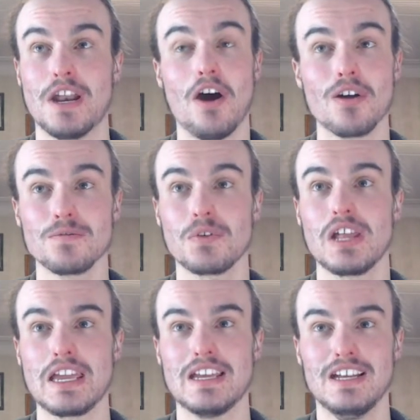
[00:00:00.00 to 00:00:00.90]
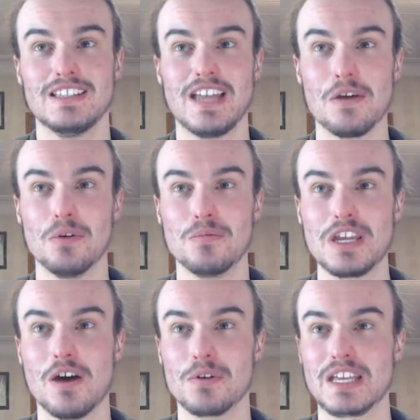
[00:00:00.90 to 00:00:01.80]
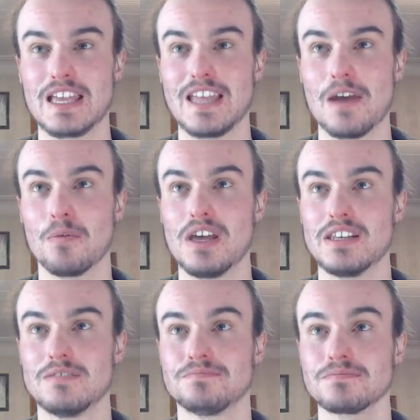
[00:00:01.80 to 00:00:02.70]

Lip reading: And hopefully they will be able to get that win